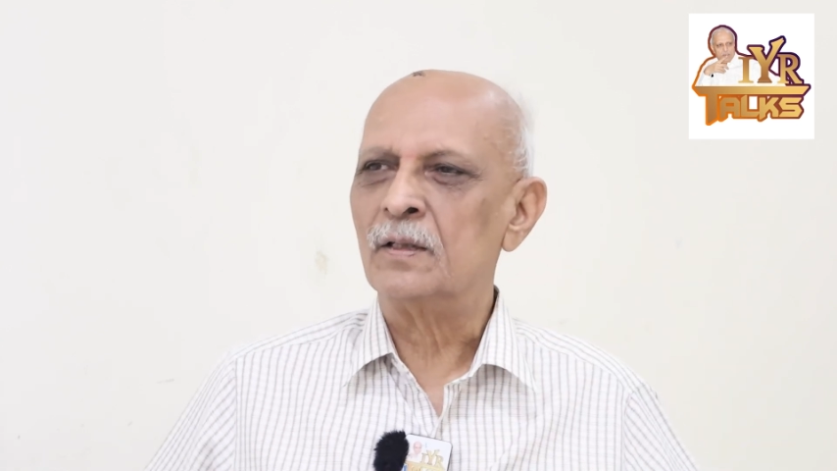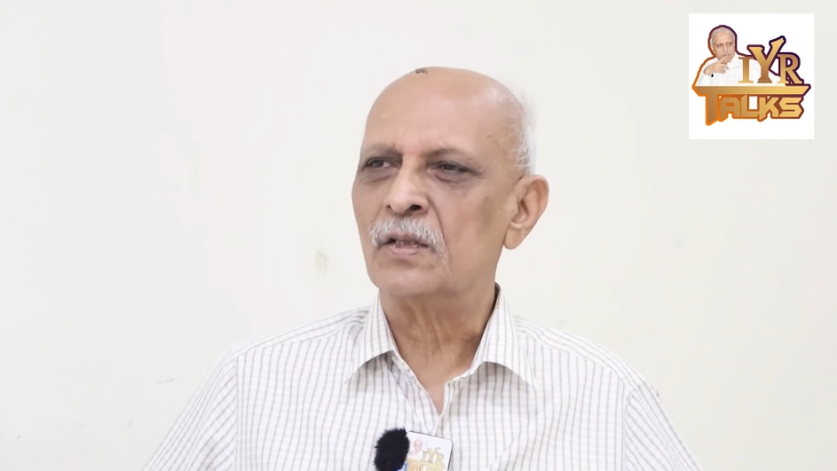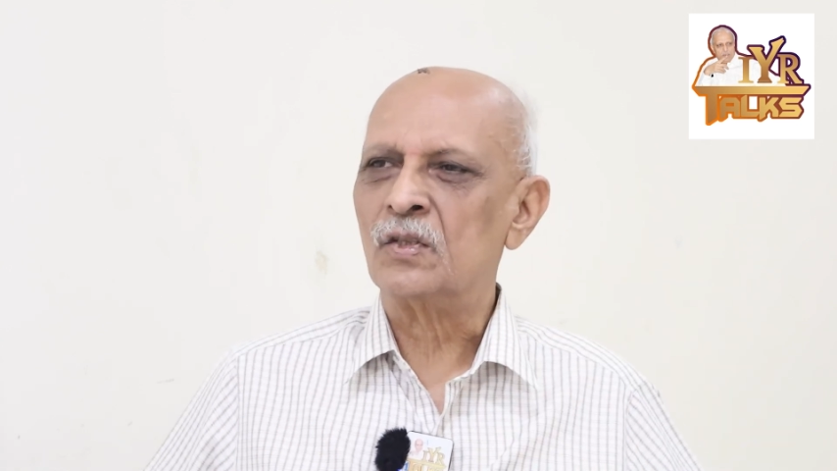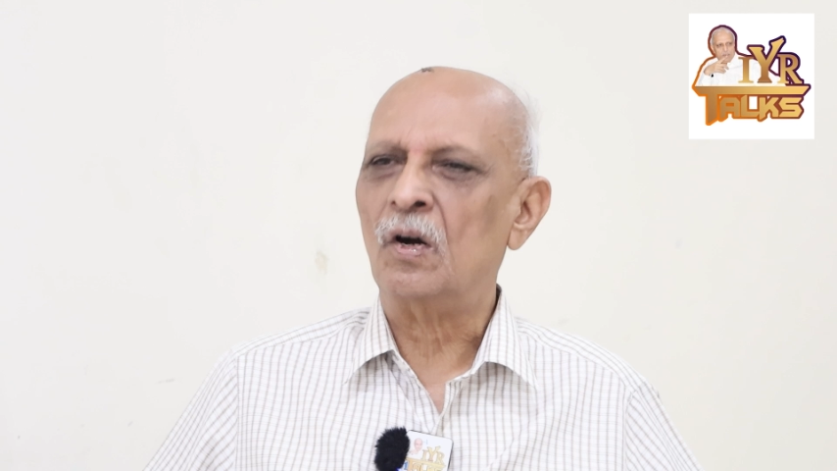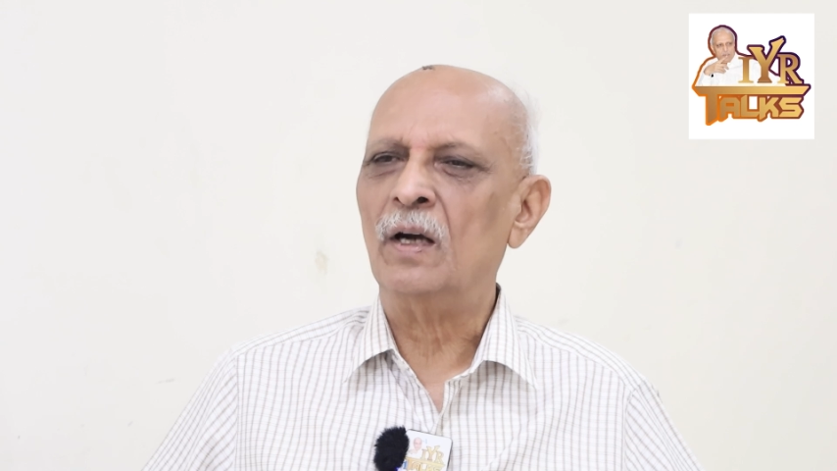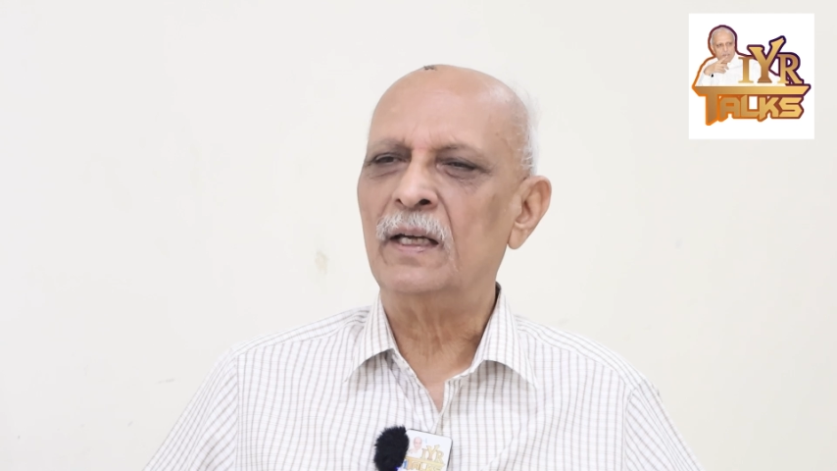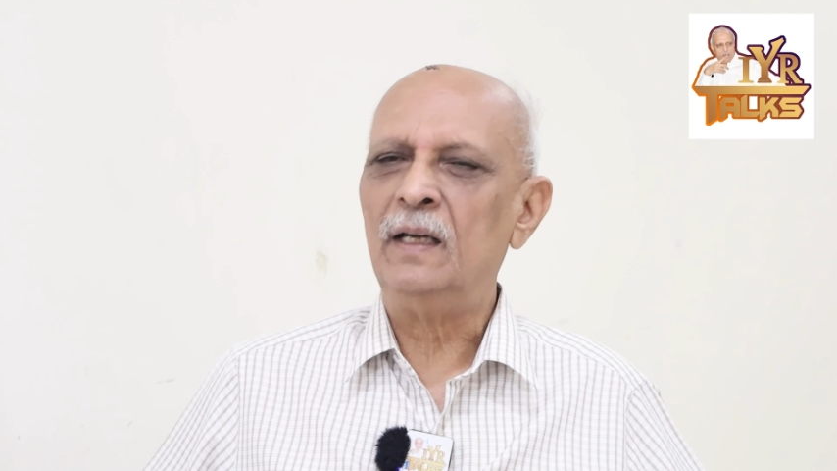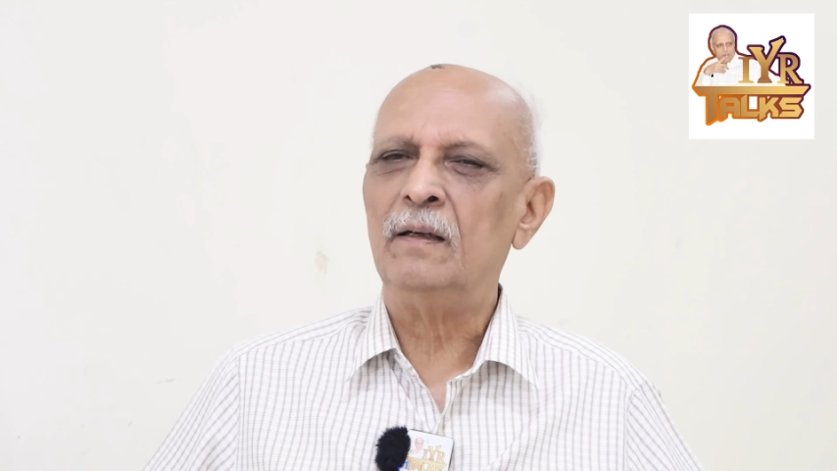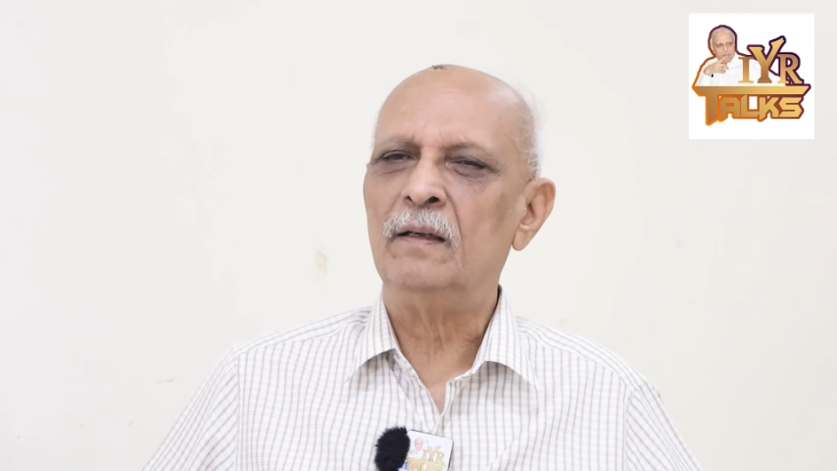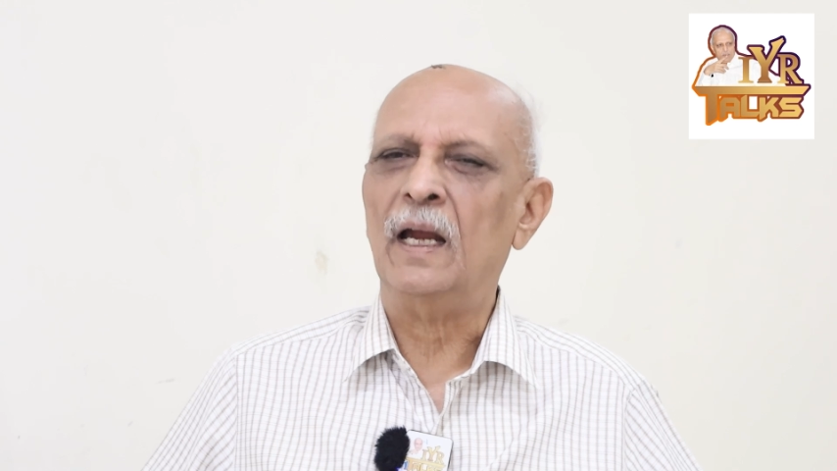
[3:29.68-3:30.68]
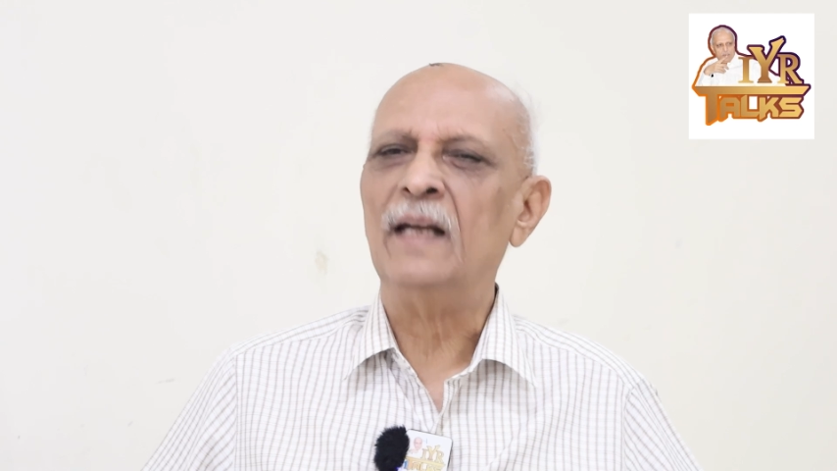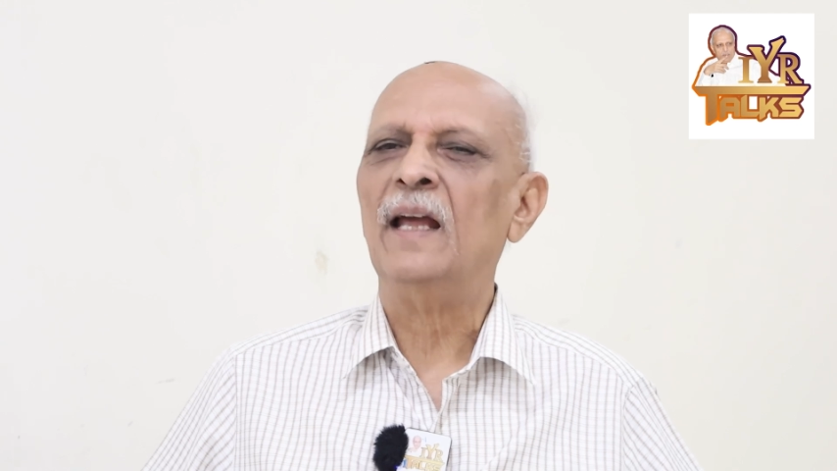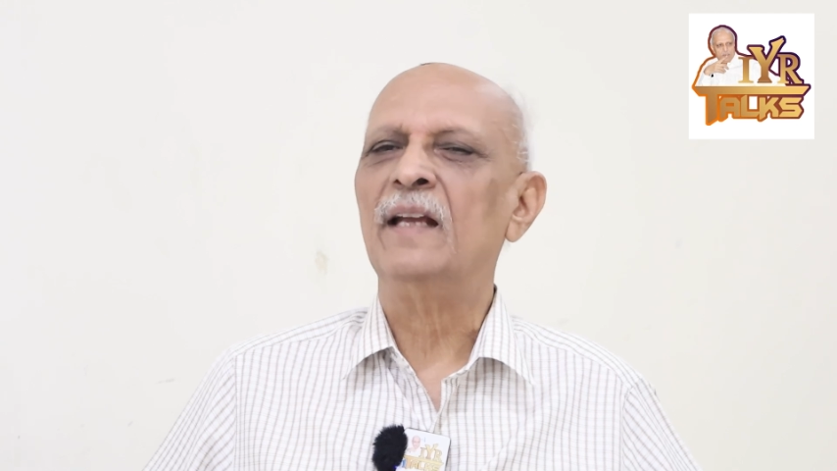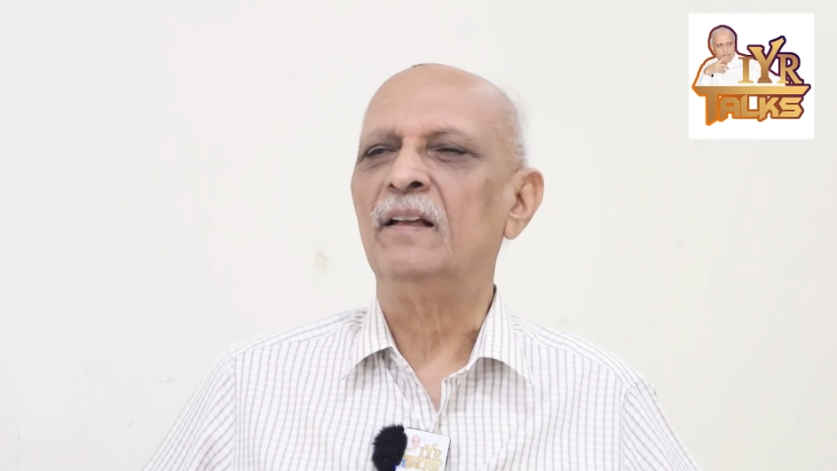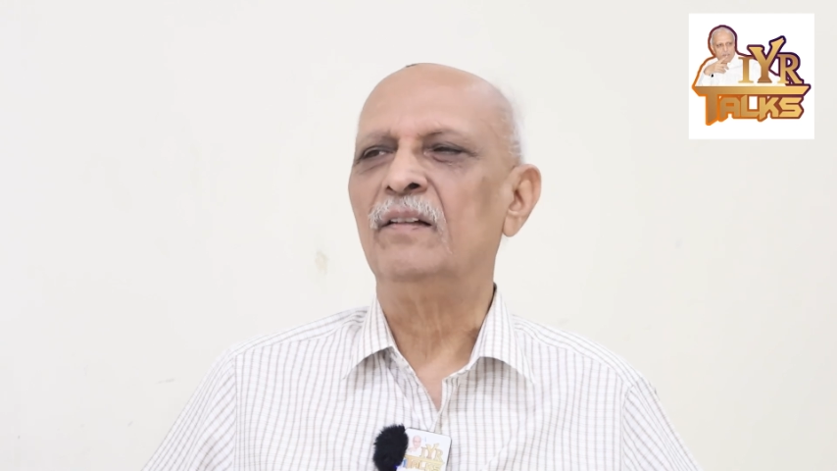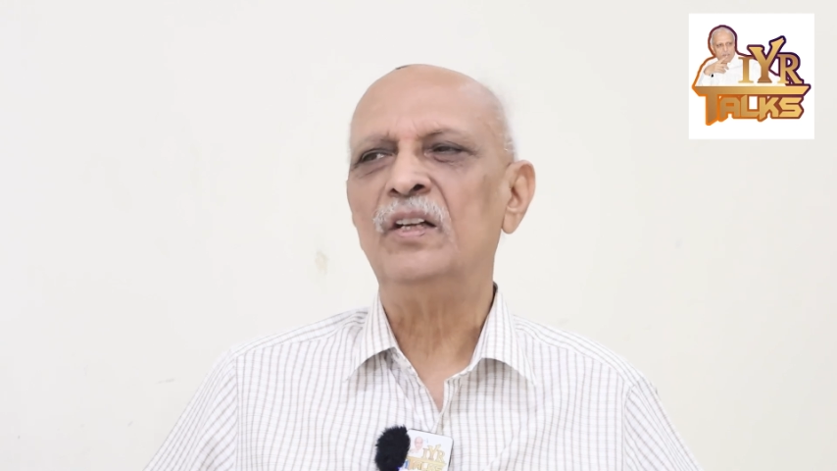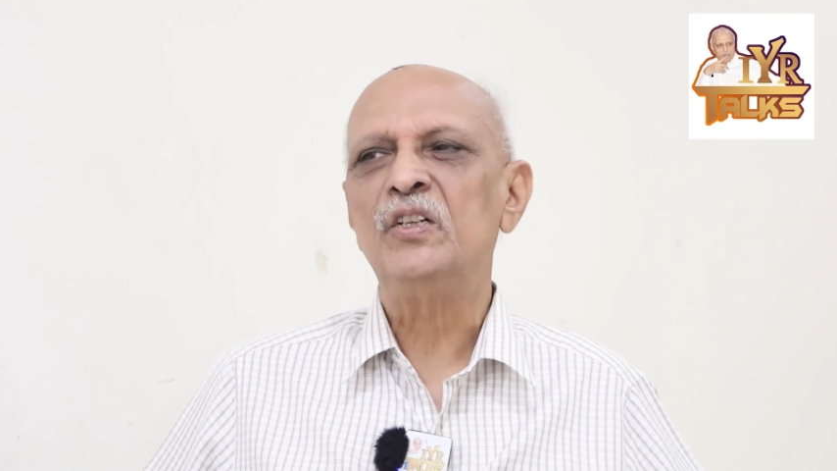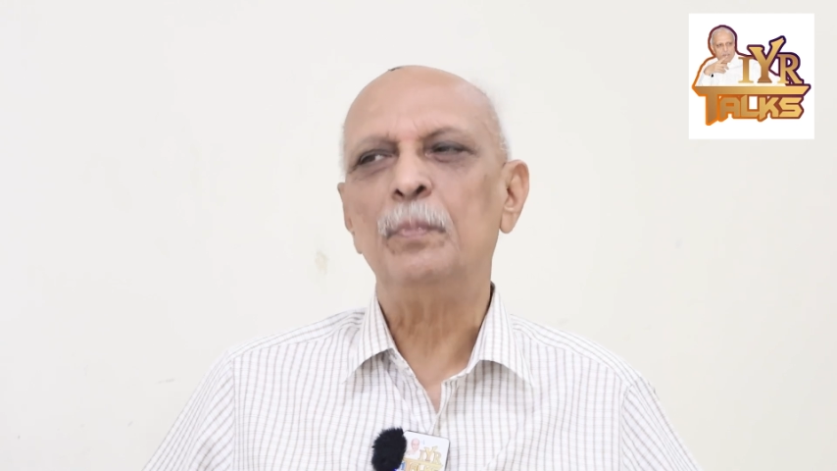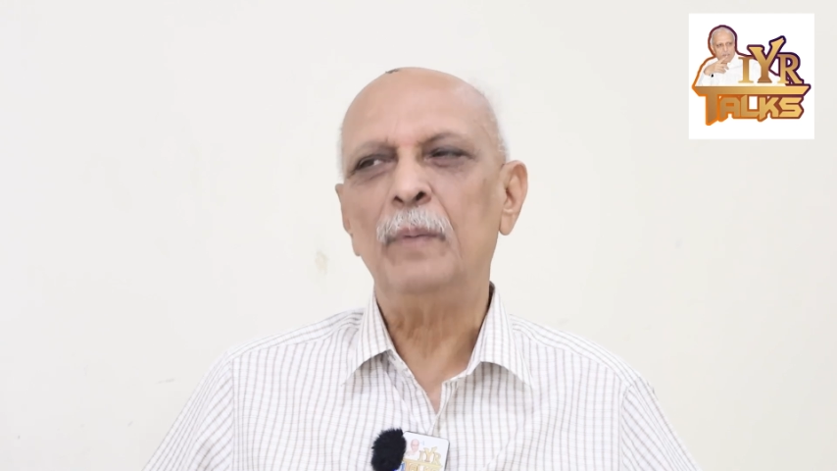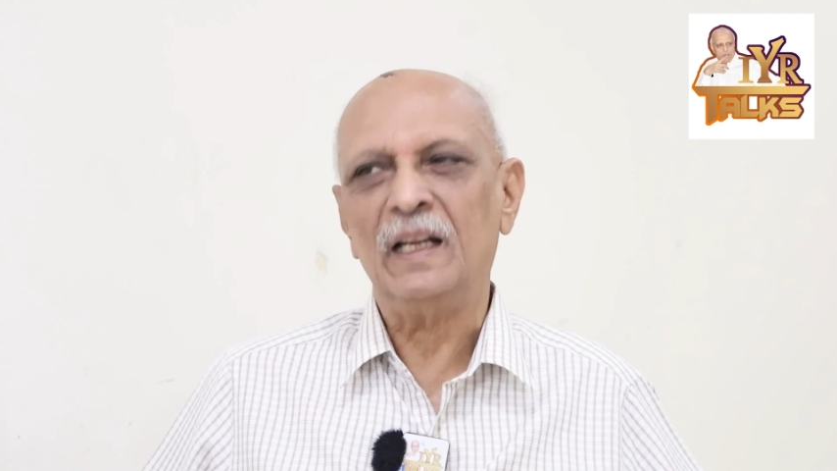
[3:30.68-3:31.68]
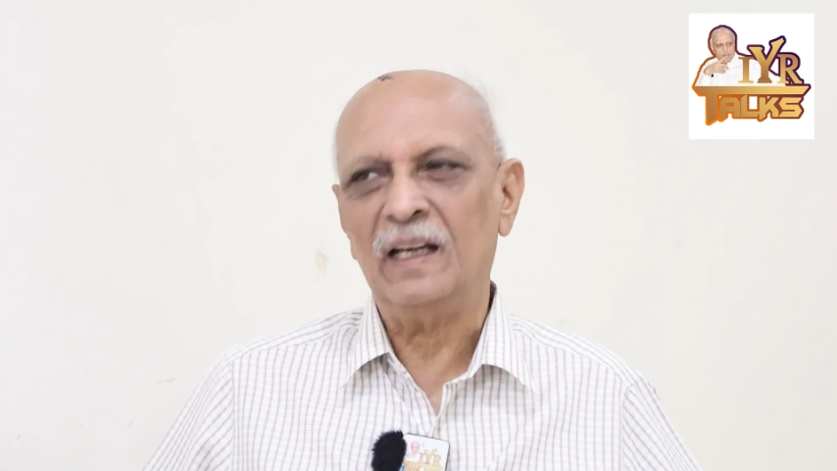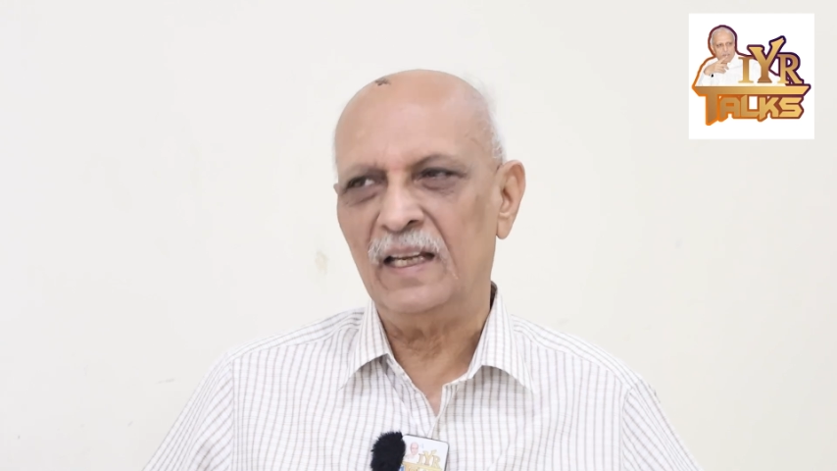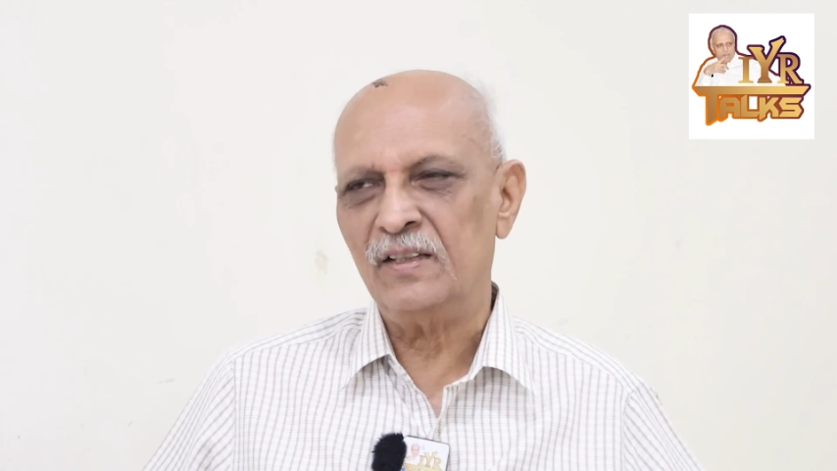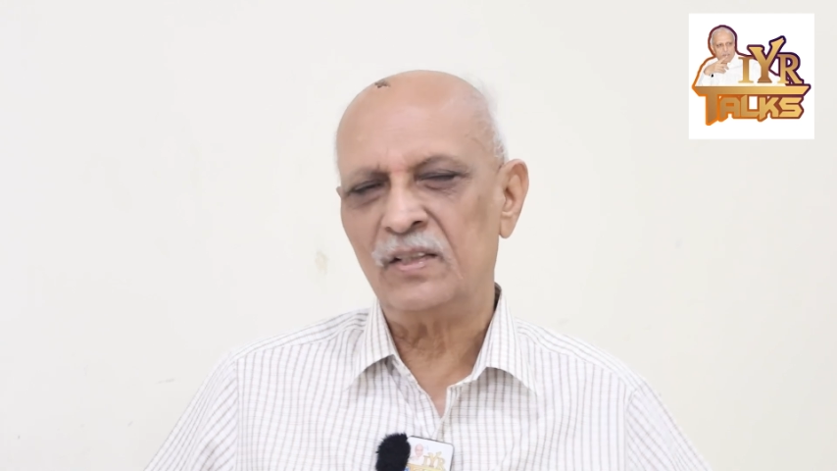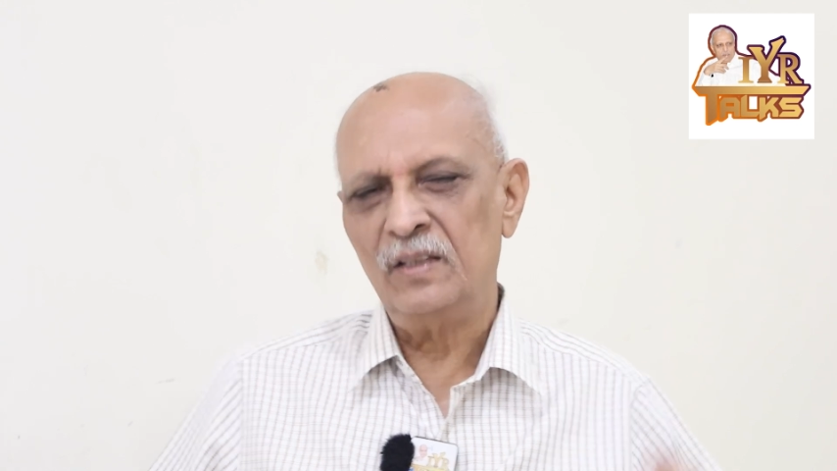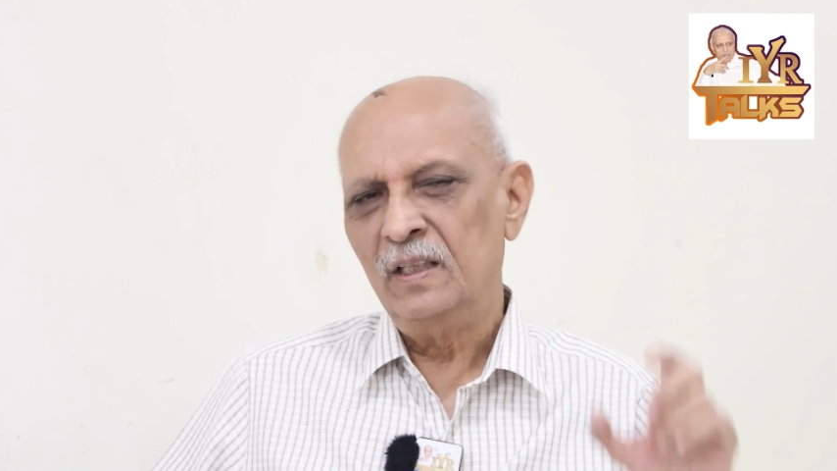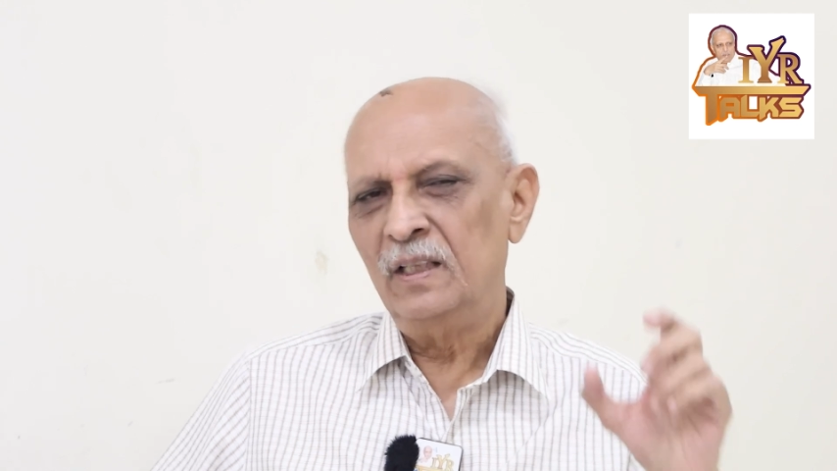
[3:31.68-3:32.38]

started attacking the shipping lines.